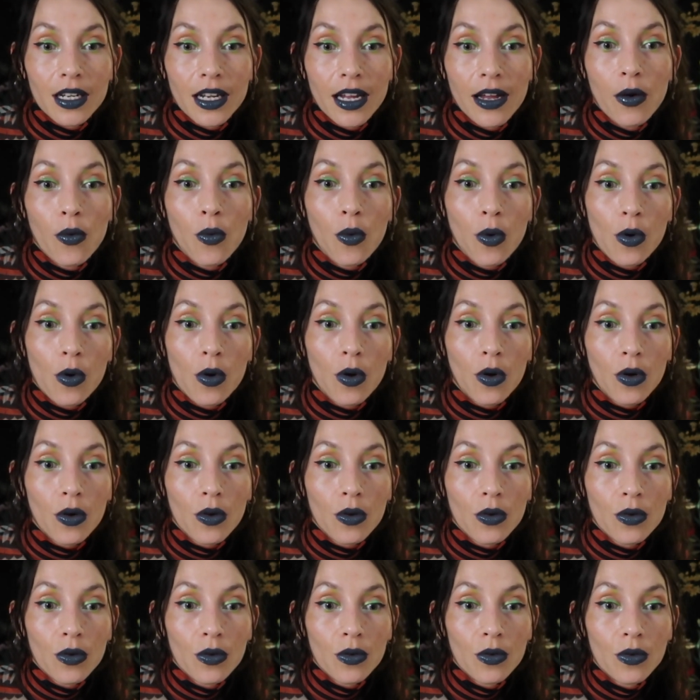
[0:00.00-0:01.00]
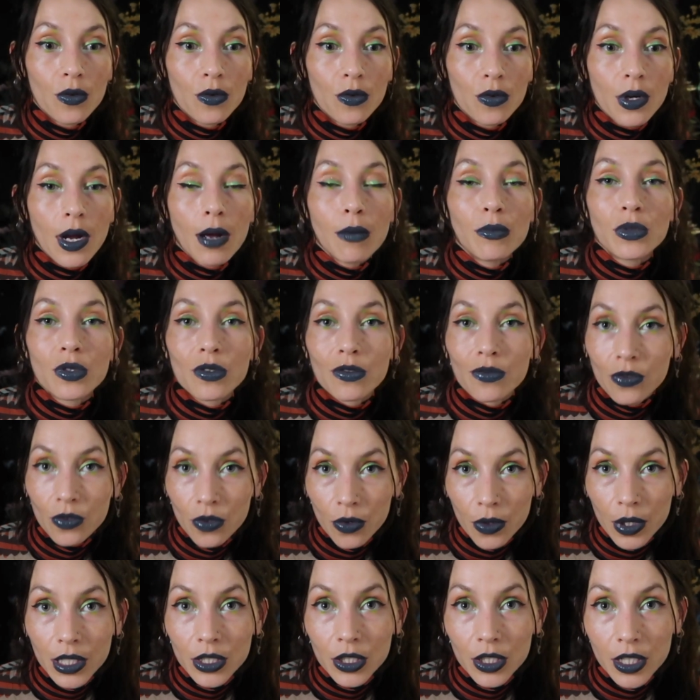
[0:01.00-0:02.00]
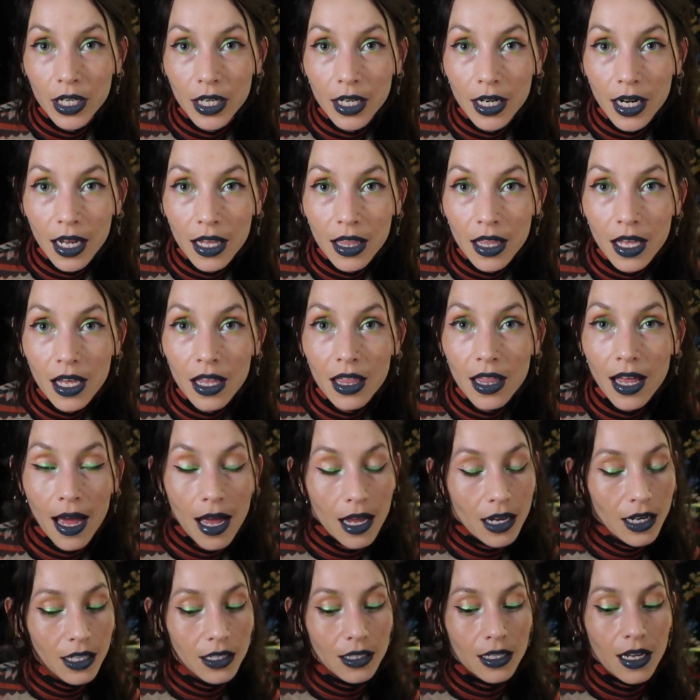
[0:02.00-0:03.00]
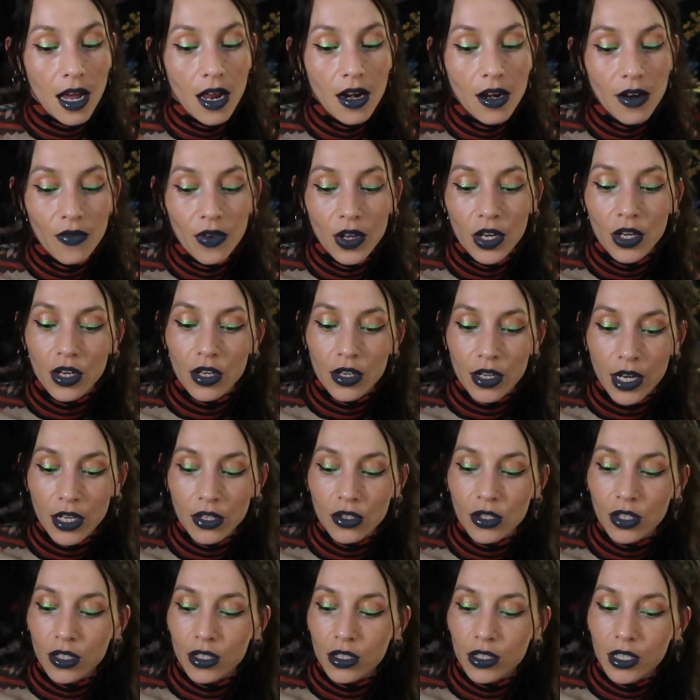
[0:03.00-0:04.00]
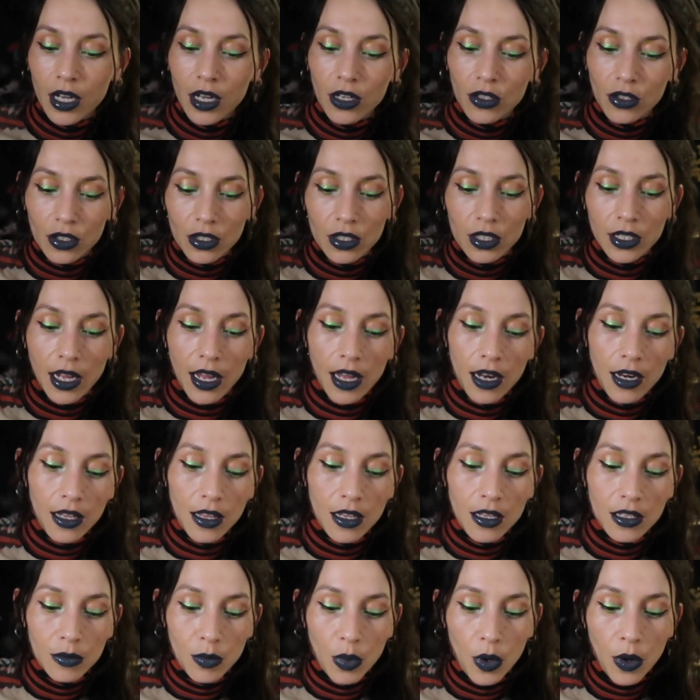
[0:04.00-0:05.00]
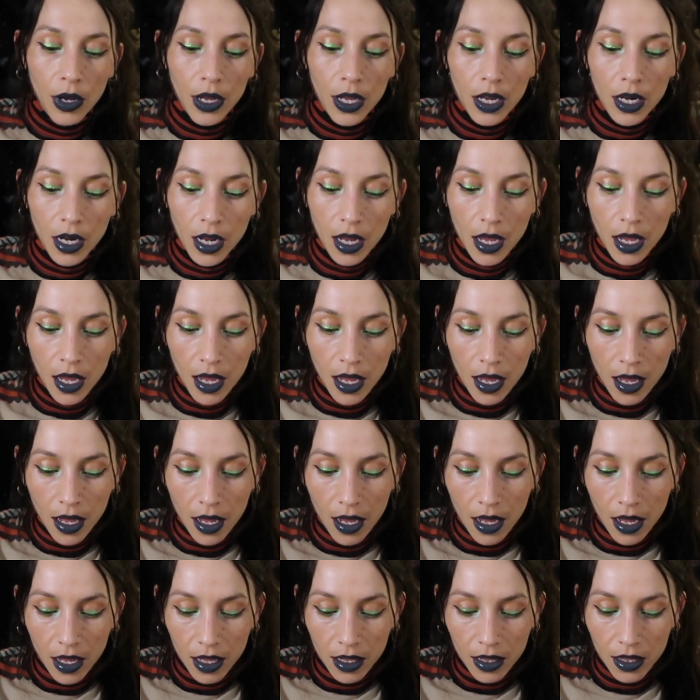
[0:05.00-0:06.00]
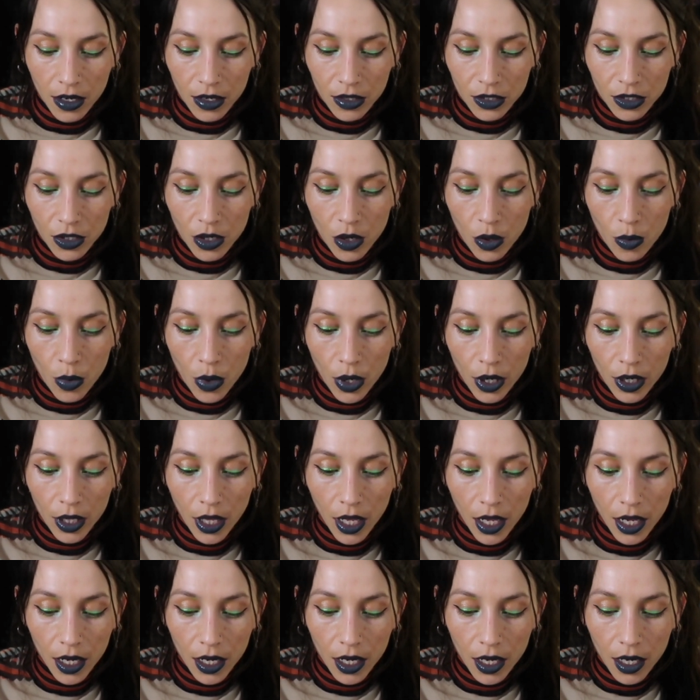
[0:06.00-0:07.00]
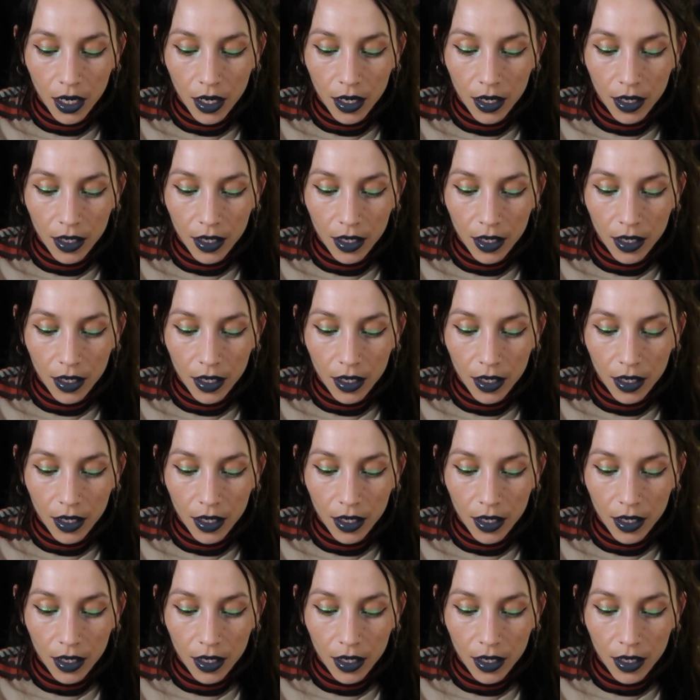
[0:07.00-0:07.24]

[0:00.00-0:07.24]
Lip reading: it will come to fruition. I think that is kind of in your nature to understand at this point. There's no more like